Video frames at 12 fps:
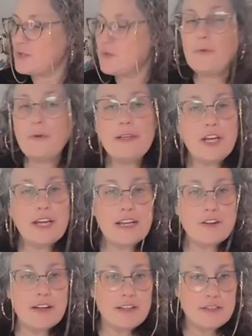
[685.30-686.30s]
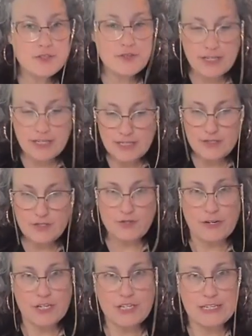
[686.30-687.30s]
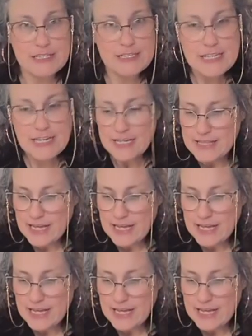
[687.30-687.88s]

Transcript: So if we look at our illustrated instructions,